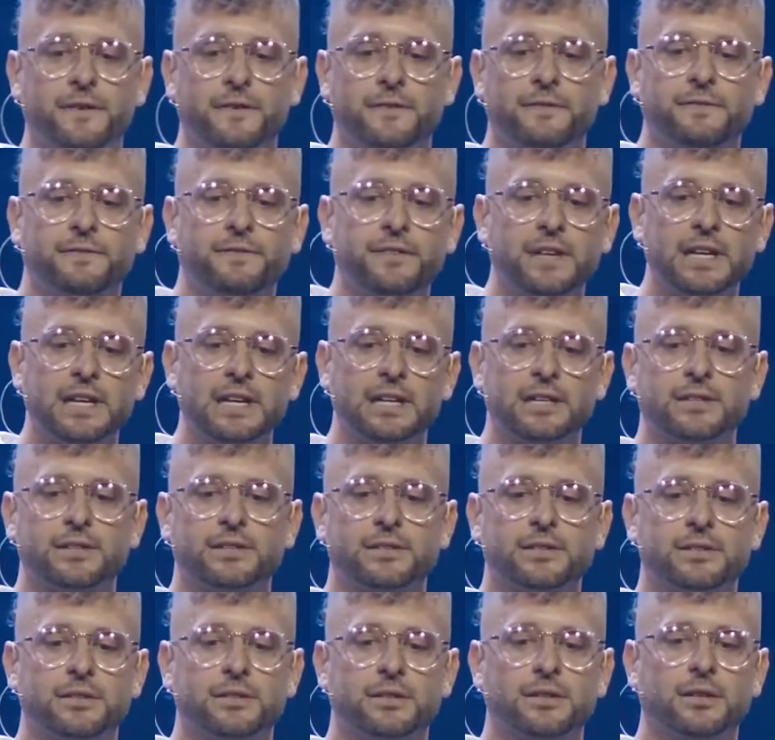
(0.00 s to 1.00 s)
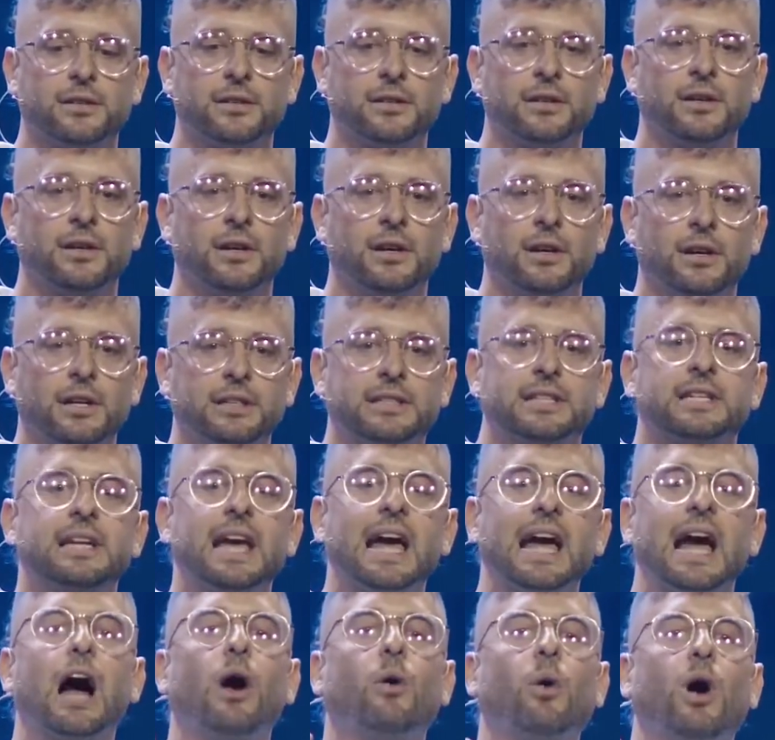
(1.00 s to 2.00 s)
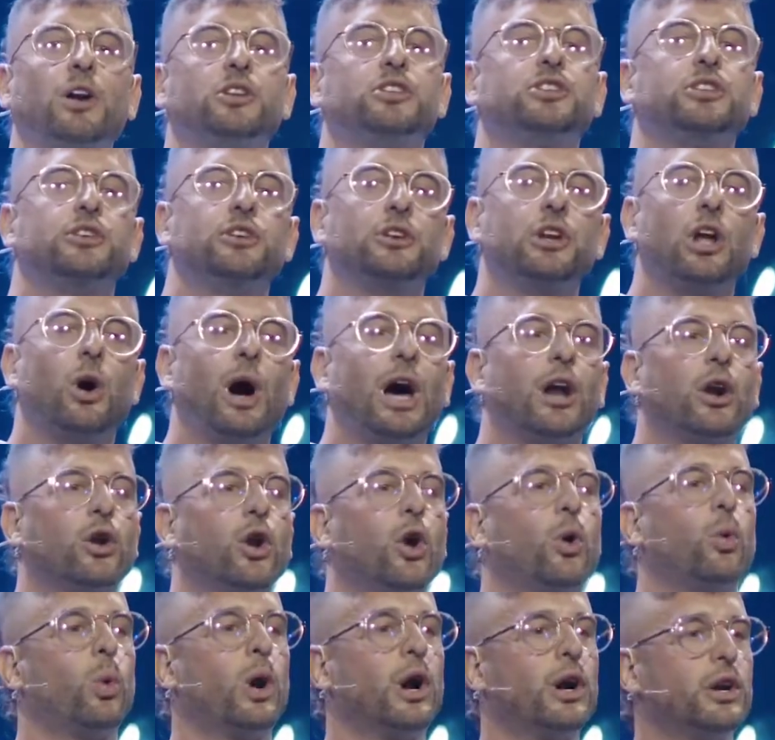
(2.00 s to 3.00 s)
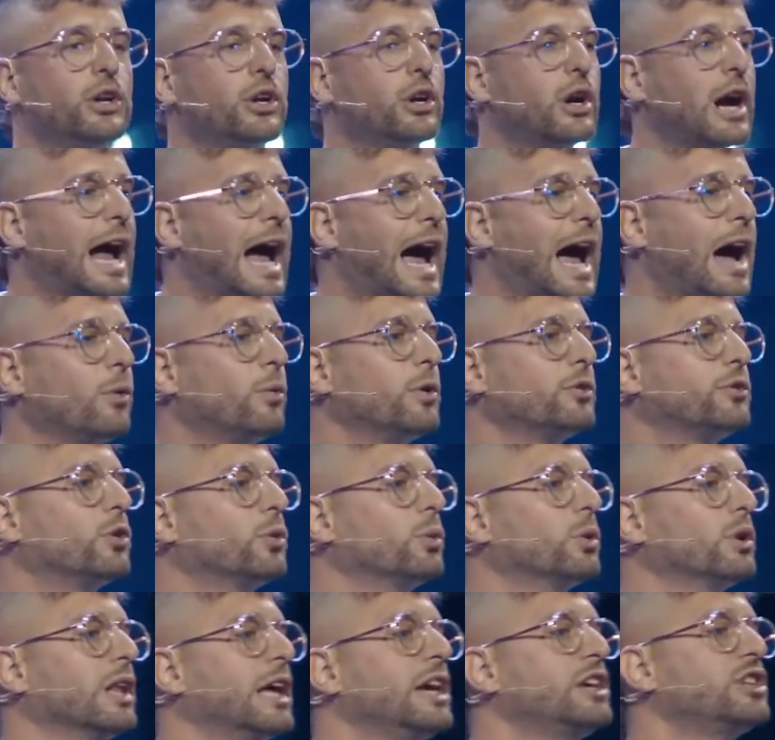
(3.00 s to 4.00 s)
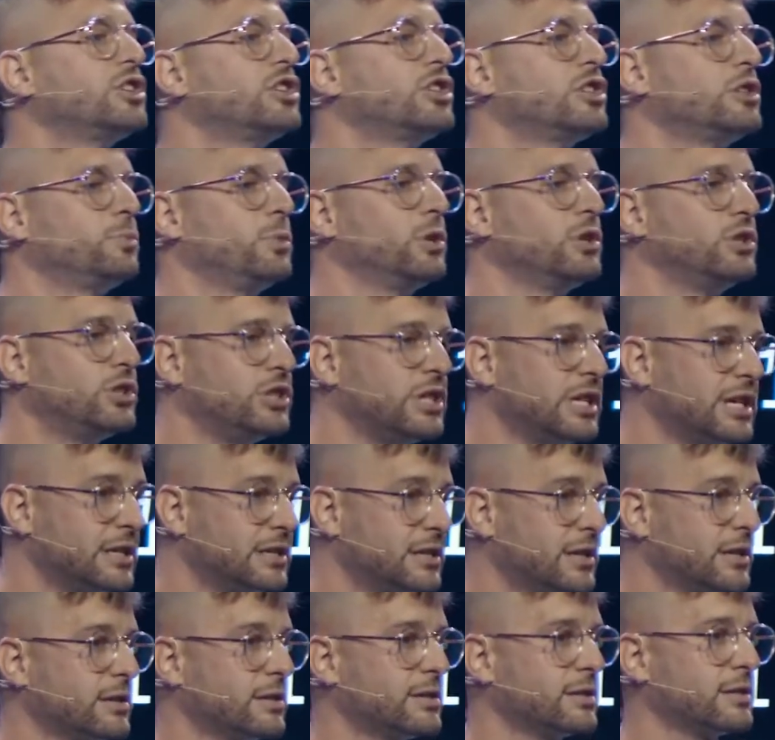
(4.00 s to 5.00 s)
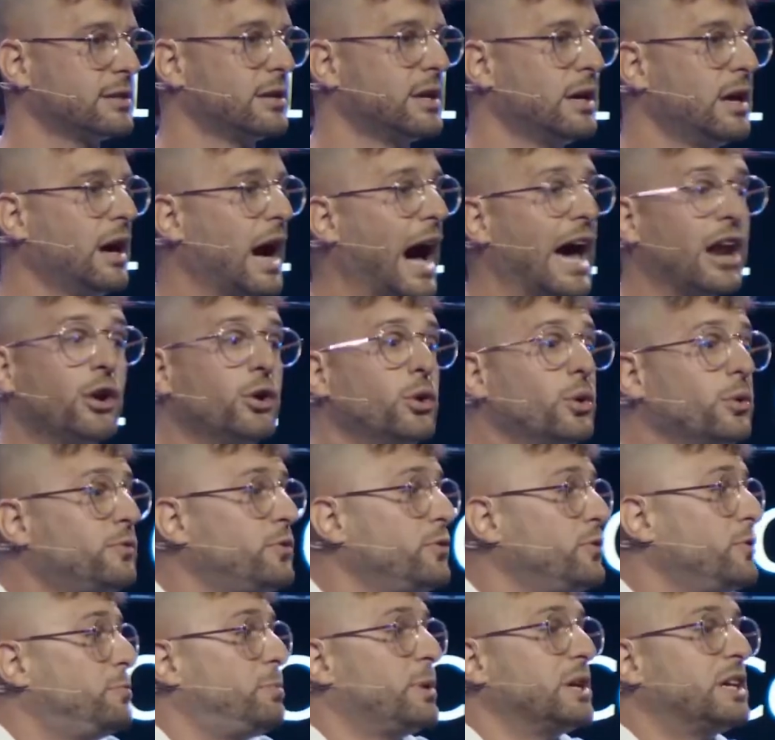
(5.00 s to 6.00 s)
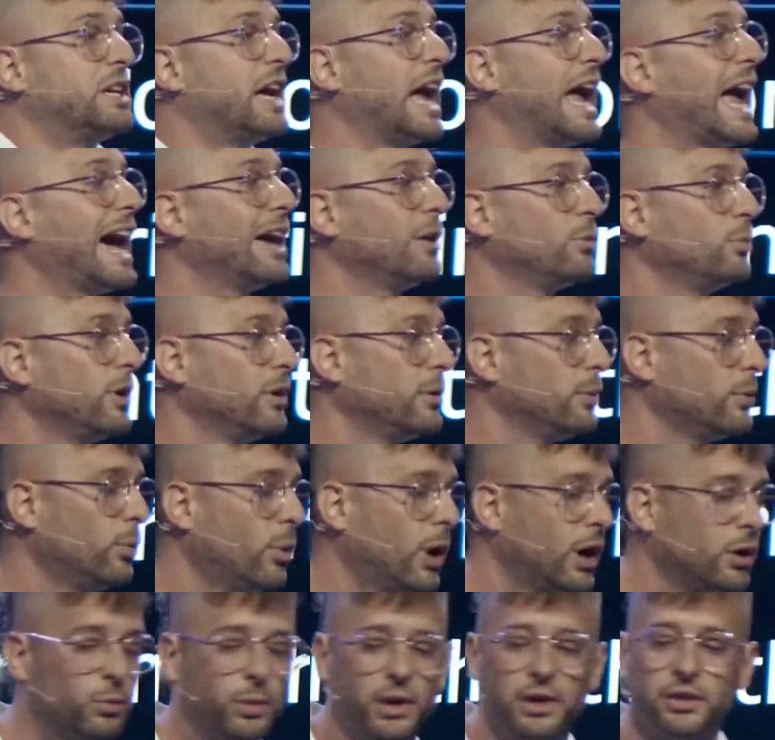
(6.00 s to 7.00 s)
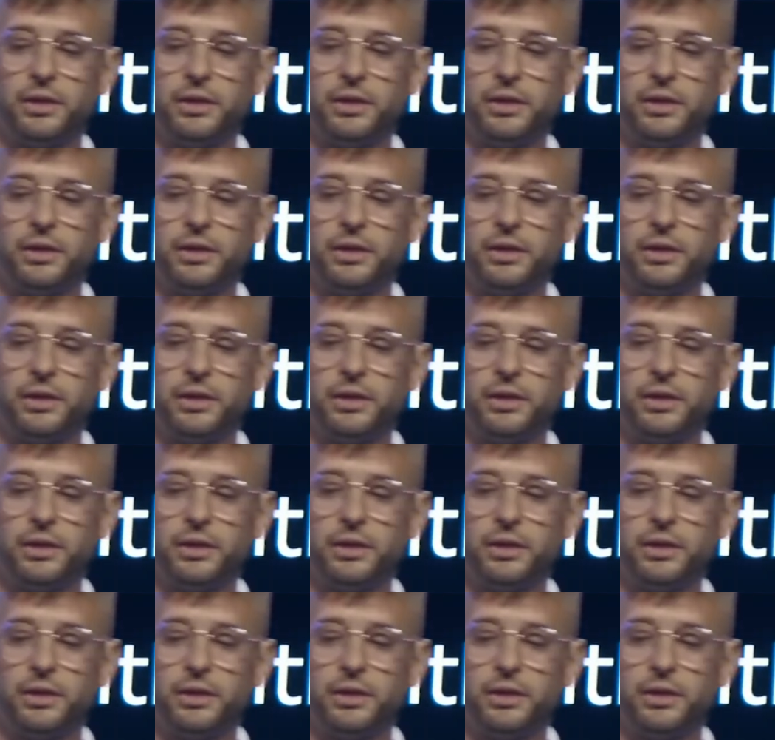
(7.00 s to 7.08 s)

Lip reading: feast. Today, I want you to know, I don't know where you're at with your relationship with Jesus. I don't know if you've began one with